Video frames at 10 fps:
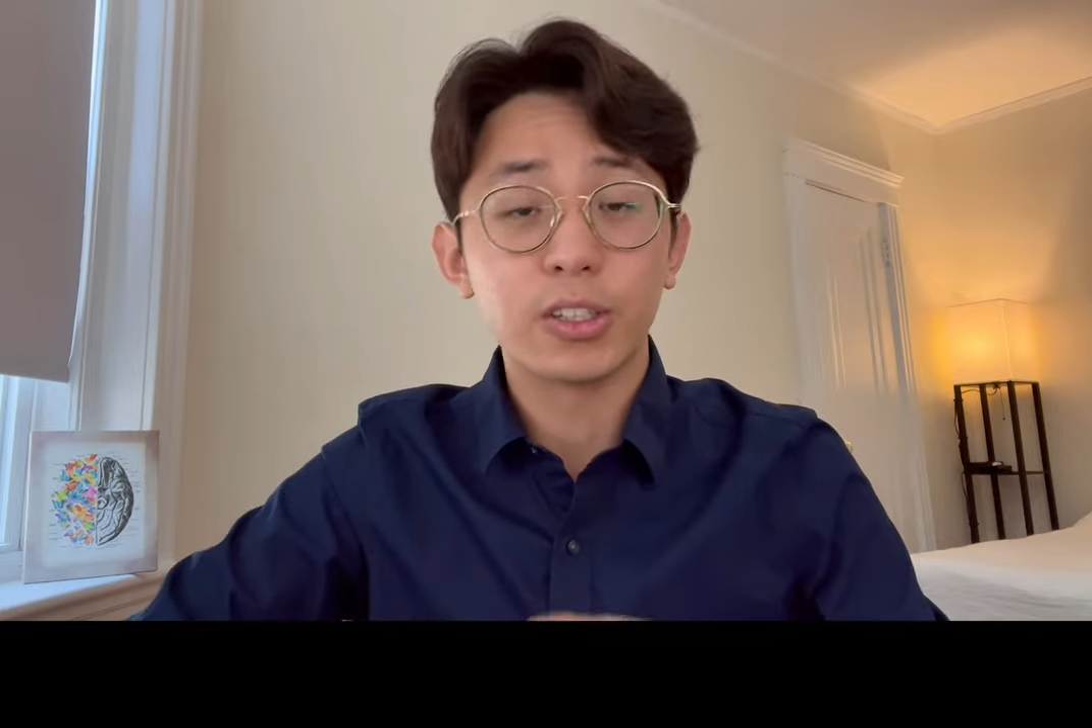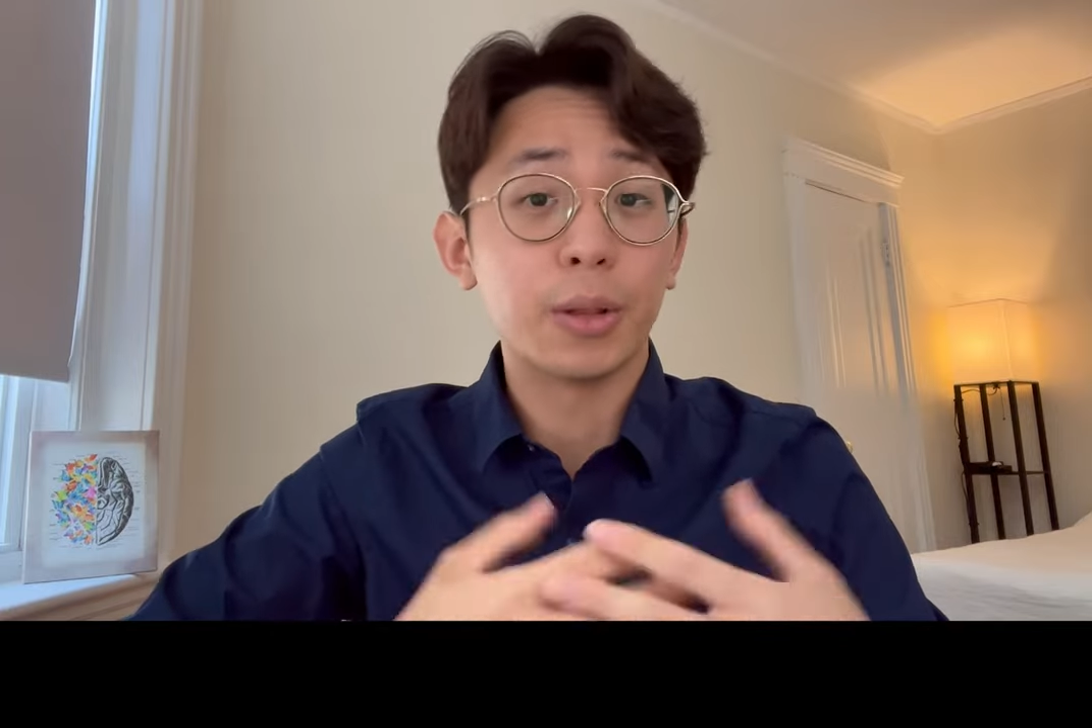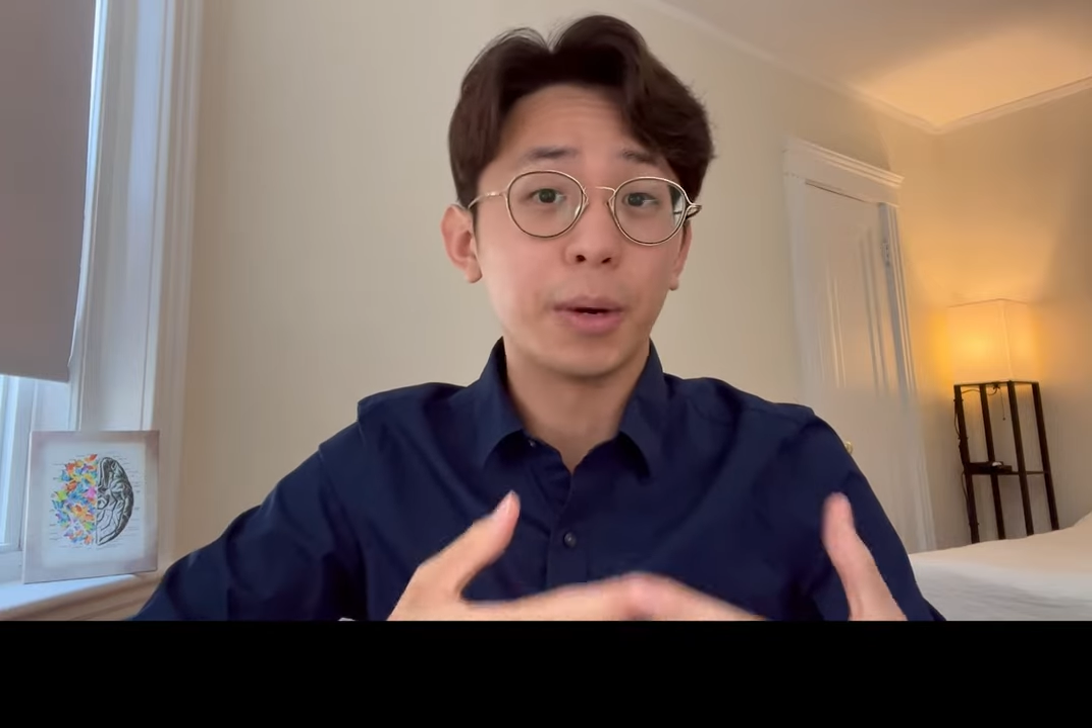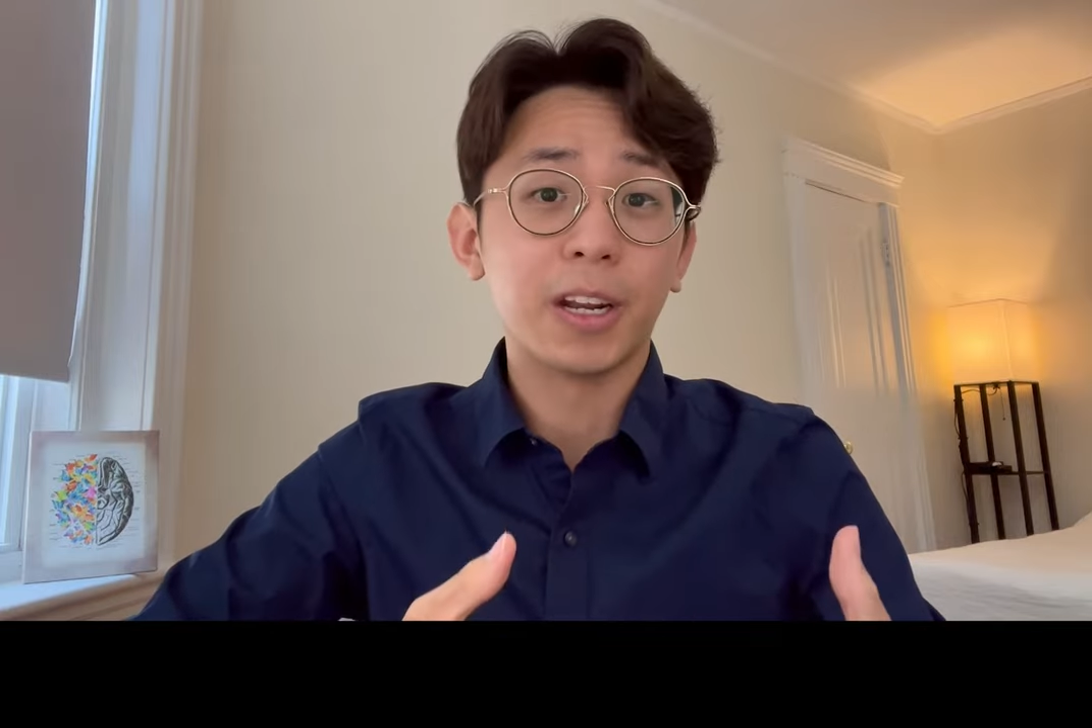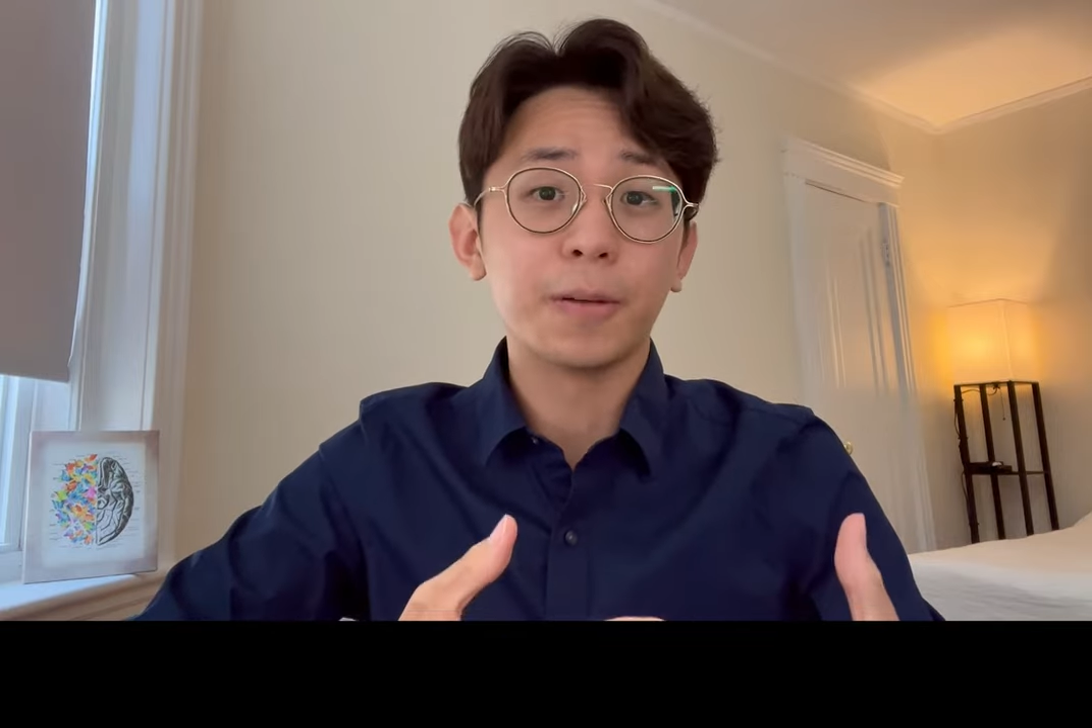the
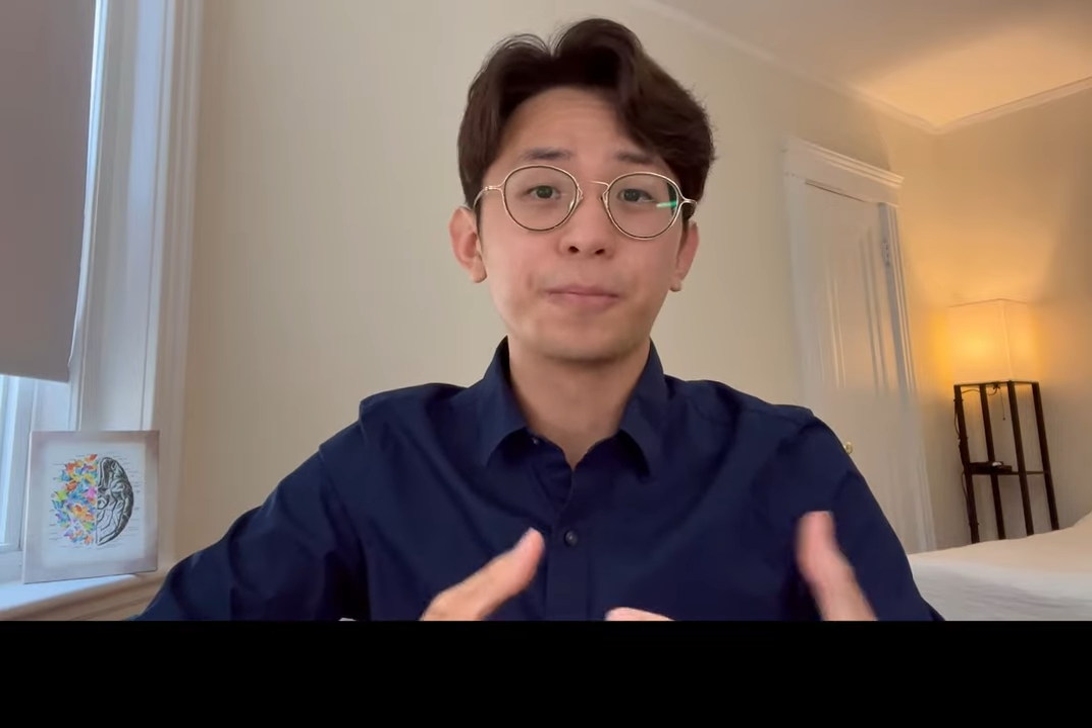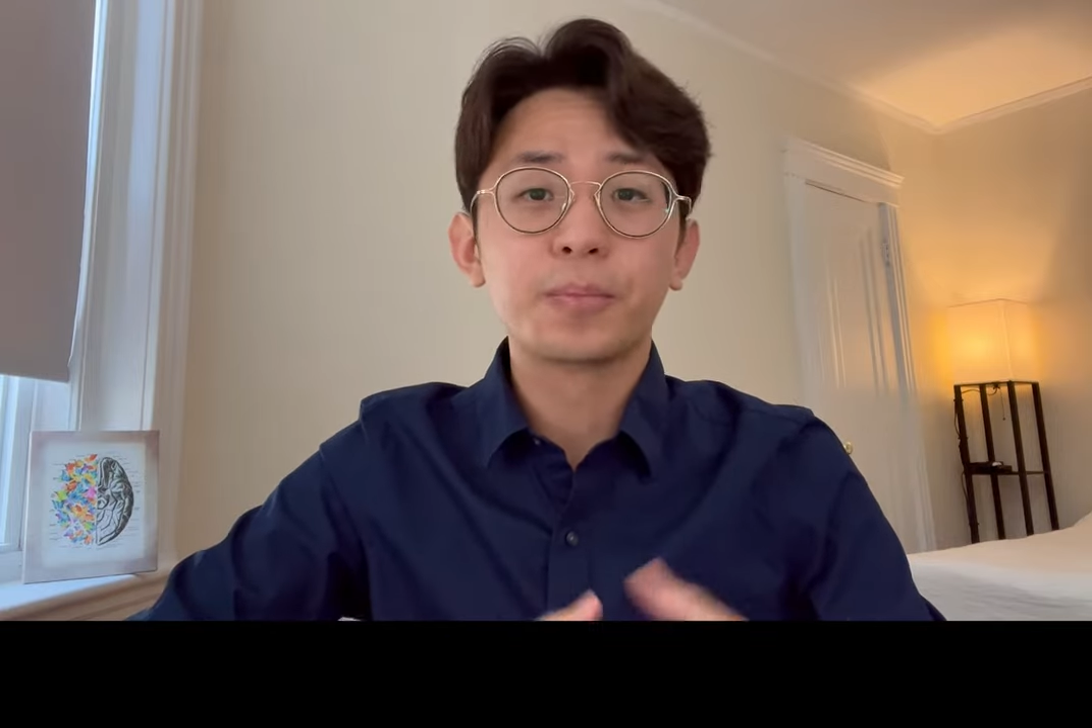money